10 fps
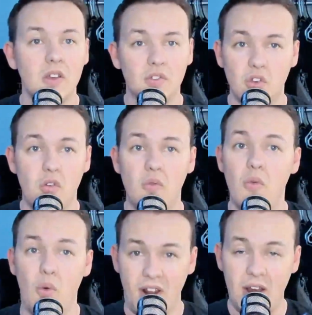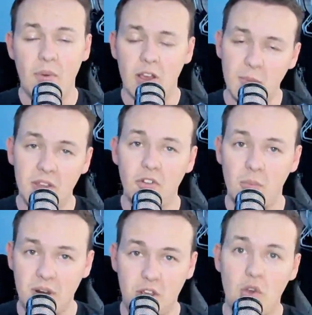So would I recommend
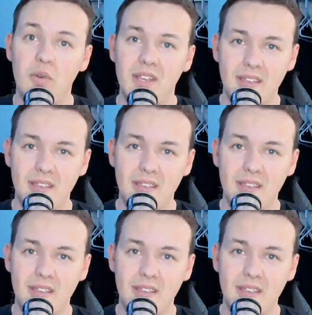Armani Code?